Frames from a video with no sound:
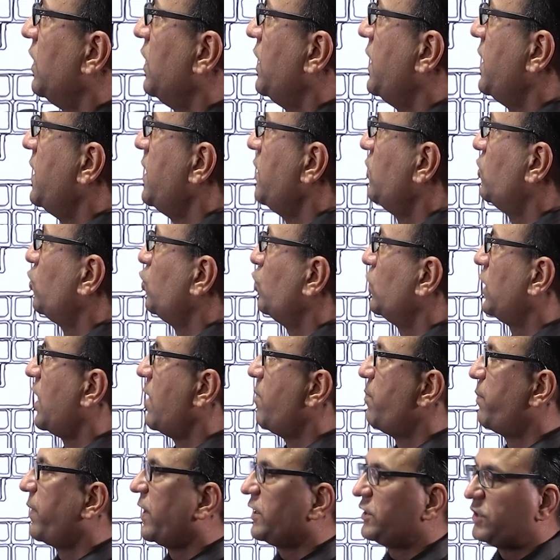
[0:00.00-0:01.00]
leading to
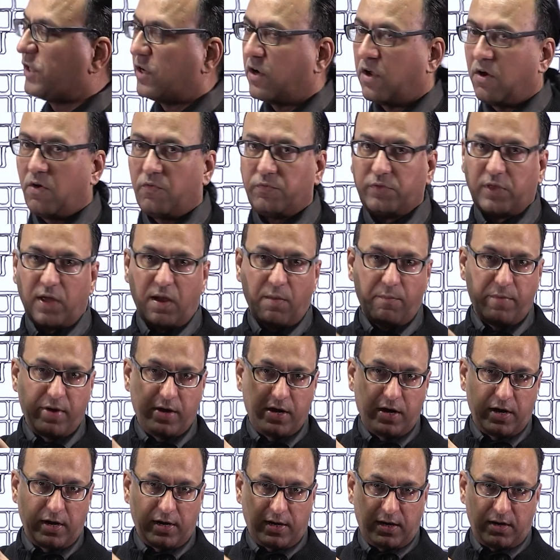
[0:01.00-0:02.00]
compression of the
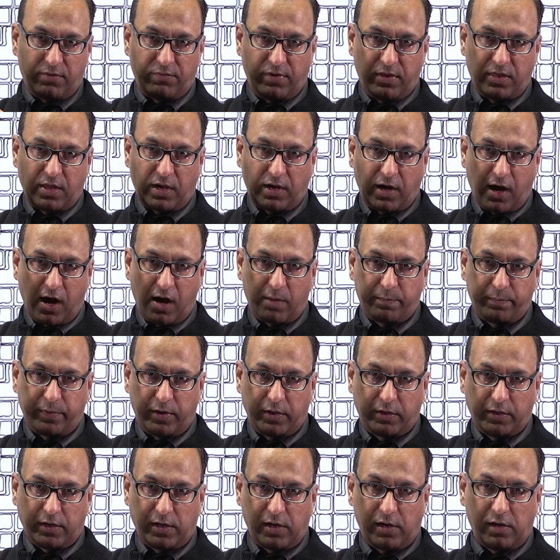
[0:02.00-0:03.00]
median nerve in the
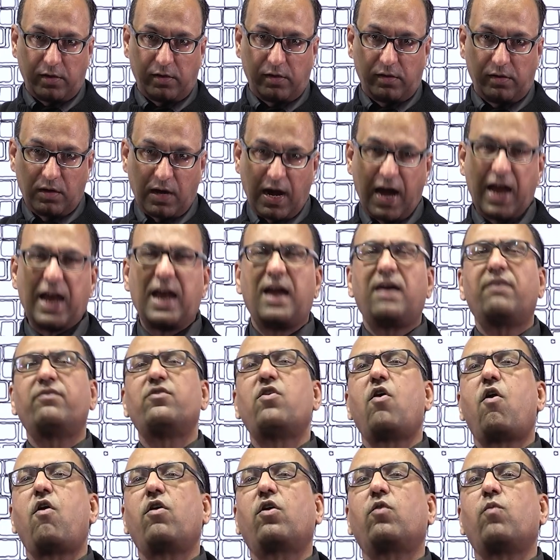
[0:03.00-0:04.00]
carpal tunnel. I have
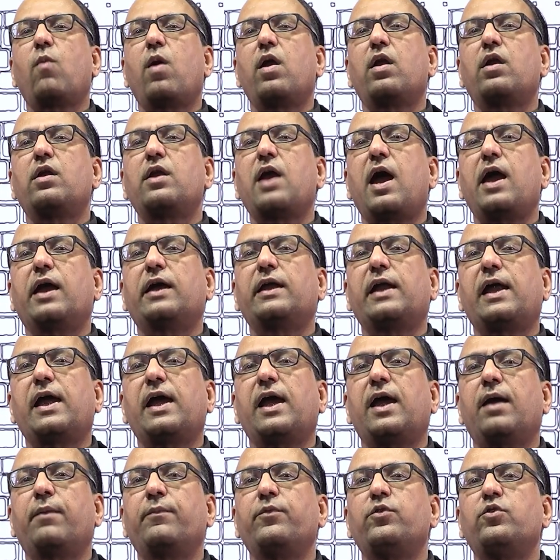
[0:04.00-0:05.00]
got one
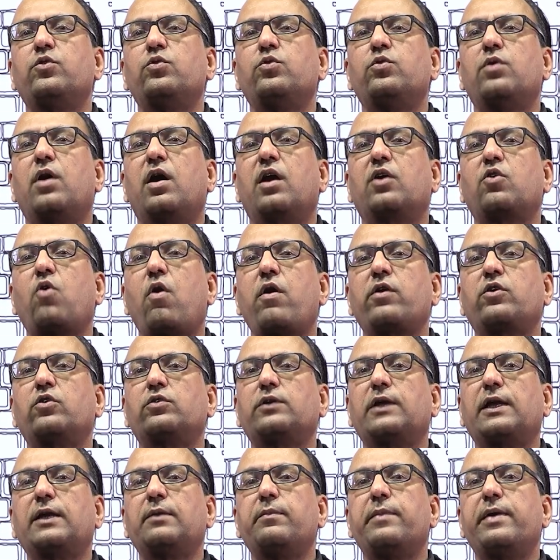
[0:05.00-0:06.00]
diagram. You are going to
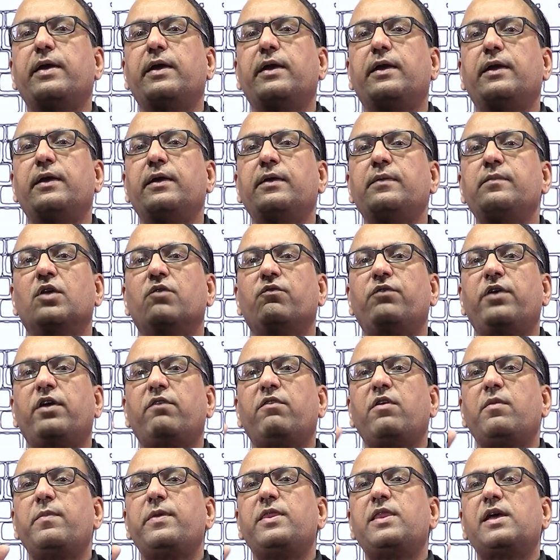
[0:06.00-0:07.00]
tell me where
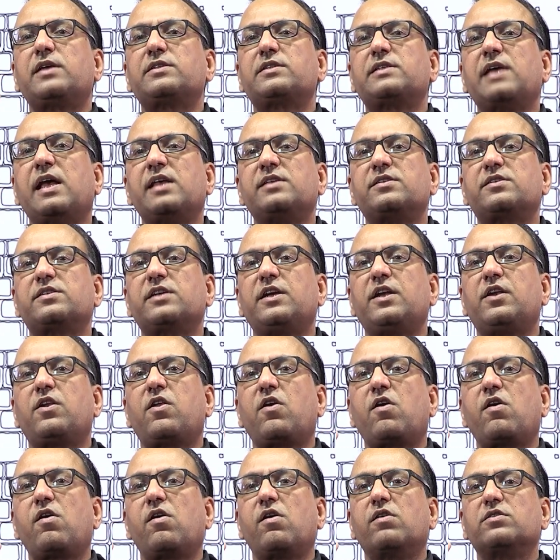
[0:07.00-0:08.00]
will be the sensory
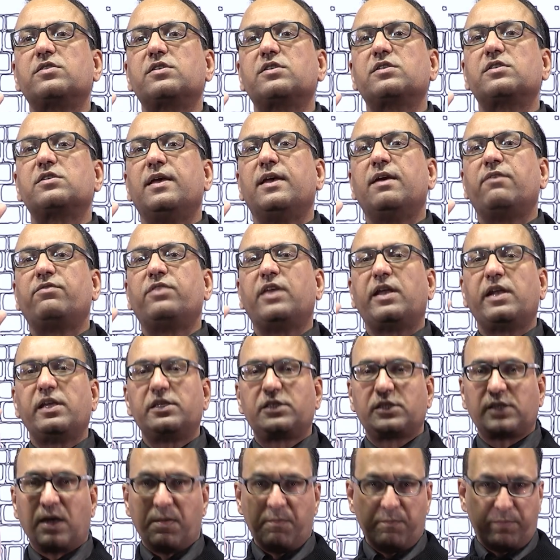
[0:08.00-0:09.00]
loss if there
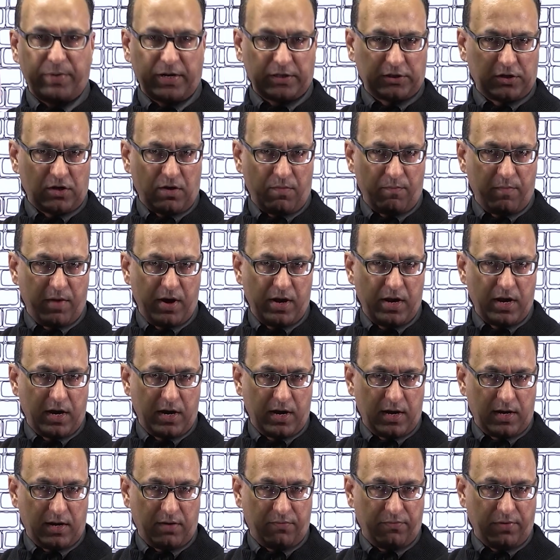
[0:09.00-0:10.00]
is compression of median
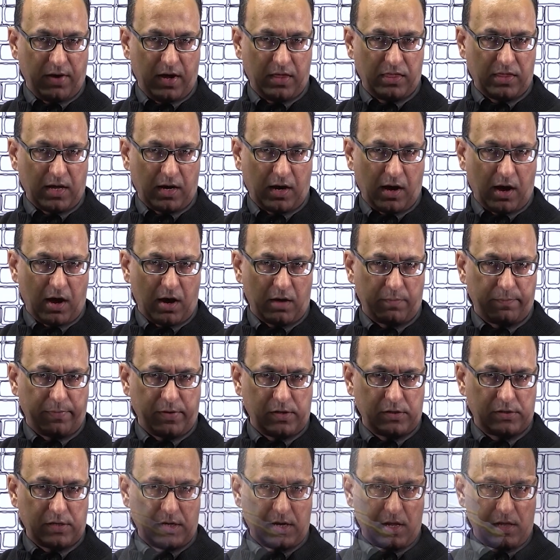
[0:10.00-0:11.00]
nerve in the
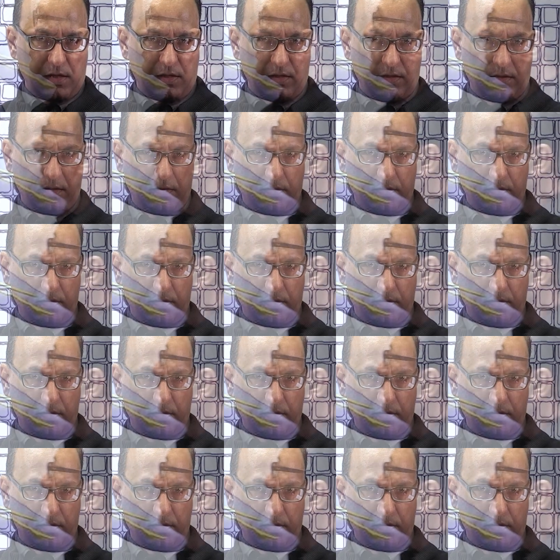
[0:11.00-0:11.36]
carpal tunnel.